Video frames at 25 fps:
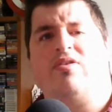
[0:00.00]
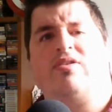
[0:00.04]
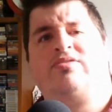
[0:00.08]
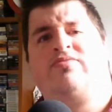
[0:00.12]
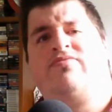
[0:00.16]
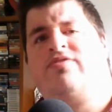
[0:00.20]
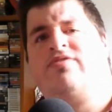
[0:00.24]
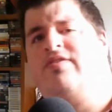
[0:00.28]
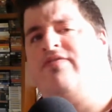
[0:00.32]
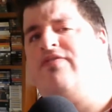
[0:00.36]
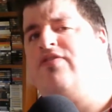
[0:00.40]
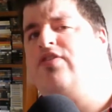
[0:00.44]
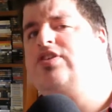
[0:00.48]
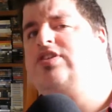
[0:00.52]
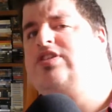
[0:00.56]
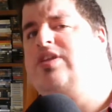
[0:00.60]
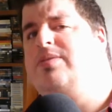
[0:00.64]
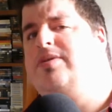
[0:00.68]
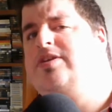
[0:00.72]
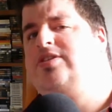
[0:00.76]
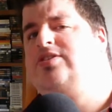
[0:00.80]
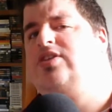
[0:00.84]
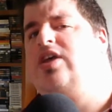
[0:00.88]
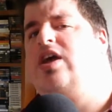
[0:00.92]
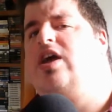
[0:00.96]
first time I
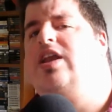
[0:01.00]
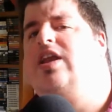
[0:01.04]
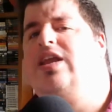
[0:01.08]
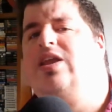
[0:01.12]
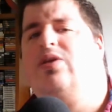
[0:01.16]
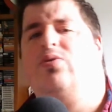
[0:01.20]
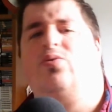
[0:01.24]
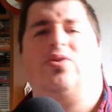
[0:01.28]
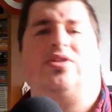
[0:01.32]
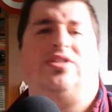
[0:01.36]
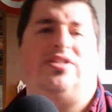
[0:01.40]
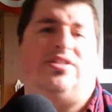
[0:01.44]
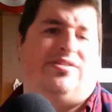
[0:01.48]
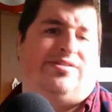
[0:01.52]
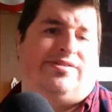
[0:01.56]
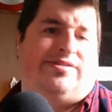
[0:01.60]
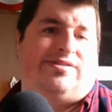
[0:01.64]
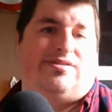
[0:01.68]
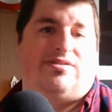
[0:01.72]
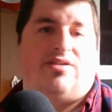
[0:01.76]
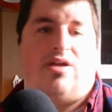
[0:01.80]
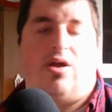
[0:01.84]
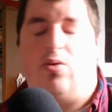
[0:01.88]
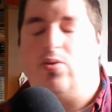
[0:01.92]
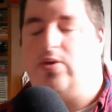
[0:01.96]
saw it, it was
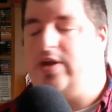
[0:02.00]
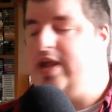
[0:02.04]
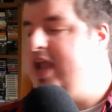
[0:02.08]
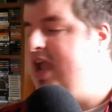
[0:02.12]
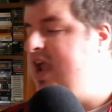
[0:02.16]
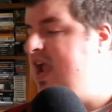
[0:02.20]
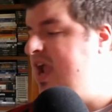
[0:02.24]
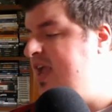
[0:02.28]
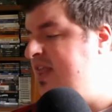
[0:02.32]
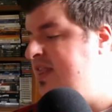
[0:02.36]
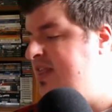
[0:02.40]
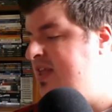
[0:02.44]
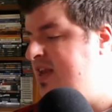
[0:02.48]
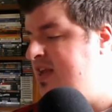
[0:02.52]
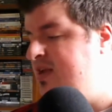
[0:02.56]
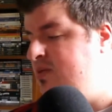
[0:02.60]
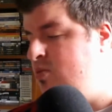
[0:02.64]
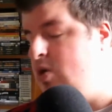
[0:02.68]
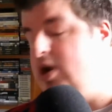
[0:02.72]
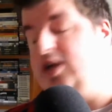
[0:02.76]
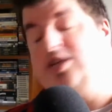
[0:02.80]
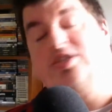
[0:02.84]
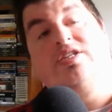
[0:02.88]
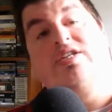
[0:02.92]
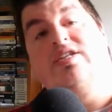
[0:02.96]
okay, and then I
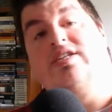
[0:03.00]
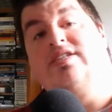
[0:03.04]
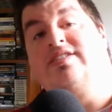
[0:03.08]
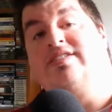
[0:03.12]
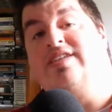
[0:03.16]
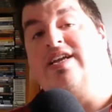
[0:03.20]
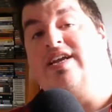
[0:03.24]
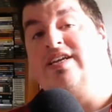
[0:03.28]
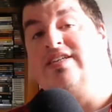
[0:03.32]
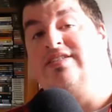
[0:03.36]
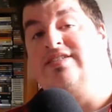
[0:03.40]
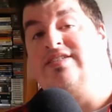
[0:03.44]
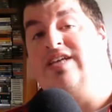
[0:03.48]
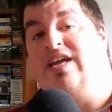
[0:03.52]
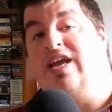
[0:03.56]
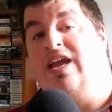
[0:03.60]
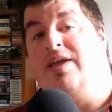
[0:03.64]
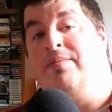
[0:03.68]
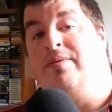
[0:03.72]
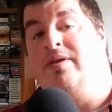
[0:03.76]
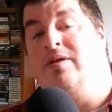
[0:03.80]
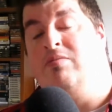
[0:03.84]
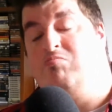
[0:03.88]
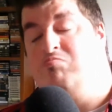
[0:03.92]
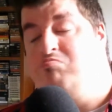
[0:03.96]
watched it a second time
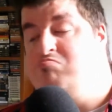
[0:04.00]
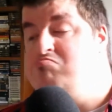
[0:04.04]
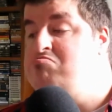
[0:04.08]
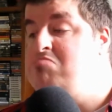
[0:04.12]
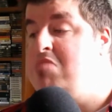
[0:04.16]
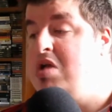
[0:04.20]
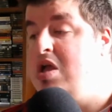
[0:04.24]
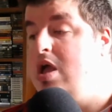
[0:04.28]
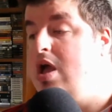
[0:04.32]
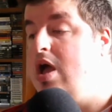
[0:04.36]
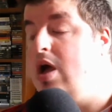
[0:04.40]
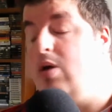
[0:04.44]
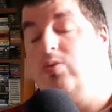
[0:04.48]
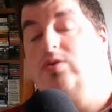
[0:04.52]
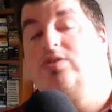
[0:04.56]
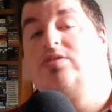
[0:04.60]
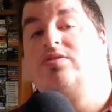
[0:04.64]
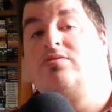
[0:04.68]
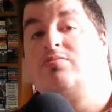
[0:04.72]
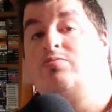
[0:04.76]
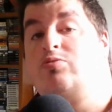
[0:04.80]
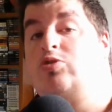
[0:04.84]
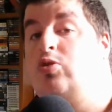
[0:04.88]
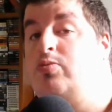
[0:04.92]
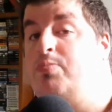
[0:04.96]
and was
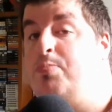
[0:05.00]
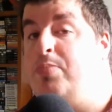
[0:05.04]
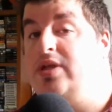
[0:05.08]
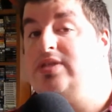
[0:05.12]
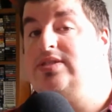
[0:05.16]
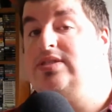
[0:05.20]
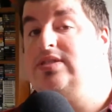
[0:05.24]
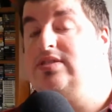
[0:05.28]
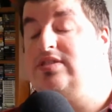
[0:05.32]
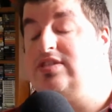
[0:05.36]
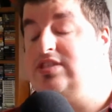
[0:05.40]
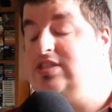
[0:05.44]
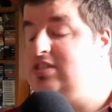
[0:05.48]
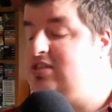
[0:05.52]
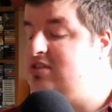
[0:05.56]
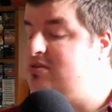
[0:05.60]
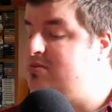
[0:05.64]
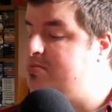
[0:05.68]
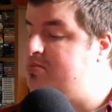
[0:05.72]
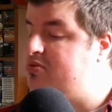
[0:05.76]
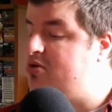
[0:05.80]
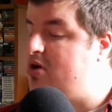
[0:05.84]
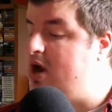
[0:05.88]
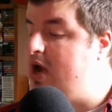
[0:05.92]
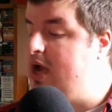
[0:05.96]
pleasantly
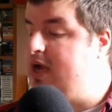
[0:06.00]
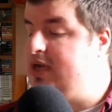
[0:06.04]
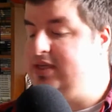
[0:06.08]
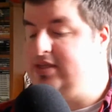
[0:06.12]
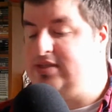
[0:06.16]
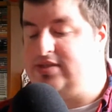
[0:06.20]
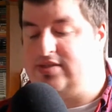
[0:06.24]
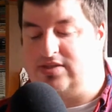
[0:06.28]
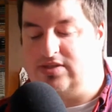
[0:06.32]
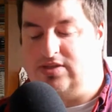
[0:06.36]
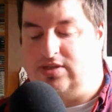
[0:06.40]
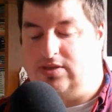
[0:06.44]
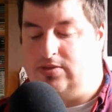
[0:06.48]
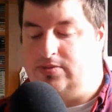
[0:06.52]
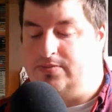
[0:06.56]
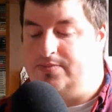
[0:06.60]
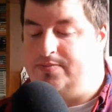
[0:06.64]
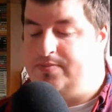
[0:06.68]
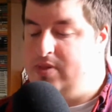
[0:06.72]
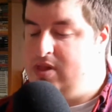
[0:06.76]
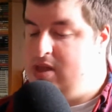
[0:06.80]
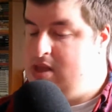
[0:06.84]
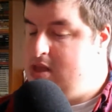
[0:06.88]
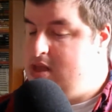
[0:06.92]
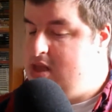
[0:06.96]
surprised. So,
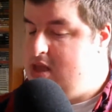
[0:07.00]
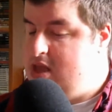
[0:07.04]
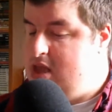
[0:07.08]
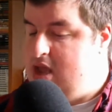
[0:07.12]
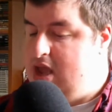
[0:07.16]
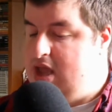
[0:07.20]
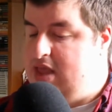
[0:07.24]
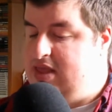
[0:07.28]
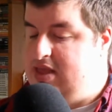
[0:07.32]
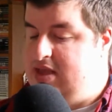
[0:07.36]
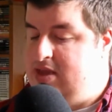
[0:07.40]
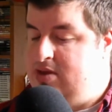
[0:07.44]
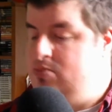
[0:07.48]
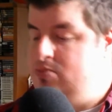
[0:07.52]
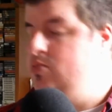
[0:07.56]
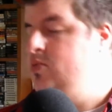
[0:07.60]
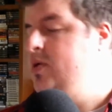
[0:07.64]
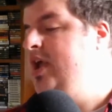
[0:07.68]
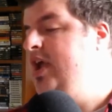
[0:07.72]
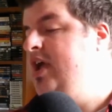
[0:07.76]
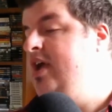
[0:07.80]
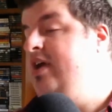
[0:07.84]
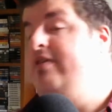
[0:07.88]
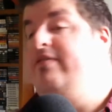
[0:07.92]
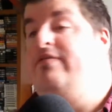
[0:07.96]
and then we
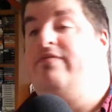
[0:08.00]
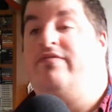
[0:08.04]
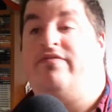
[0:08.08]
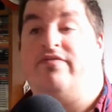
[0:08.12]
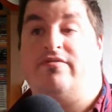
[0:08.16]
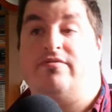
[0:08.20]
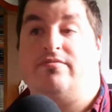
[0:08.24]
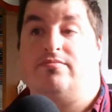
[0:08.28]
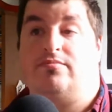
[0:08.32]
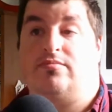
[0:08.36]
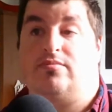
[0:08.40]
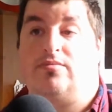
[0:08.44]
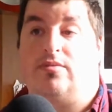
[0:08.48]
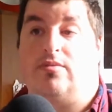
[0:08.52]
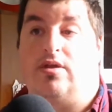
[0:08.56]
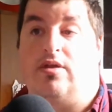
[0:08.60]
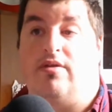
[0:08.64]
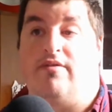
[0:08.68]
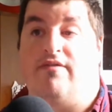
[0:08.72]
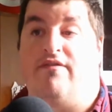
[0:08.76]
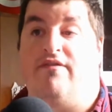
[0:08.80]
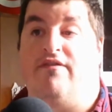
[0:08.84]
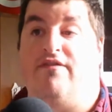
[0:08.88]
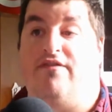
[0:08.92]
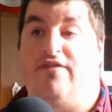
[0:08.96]
have
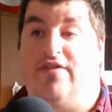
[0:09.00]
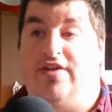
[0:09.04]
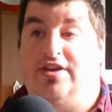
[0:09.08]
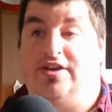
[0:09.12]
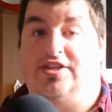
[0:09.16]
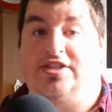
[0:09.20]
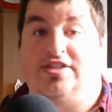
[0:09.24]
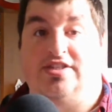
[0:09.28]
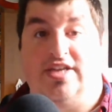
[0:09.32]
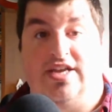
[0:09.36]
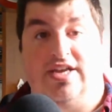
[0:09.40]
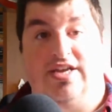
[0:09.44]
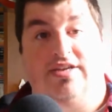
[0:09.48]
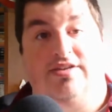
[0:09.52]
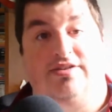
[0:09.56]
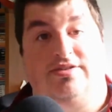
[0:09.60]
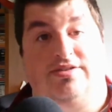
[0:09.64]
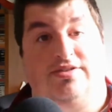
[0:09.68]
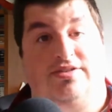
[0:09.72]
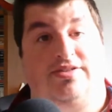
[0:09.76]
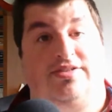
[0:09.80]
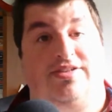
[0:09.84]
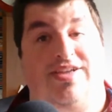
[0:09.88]
Veggie Tales.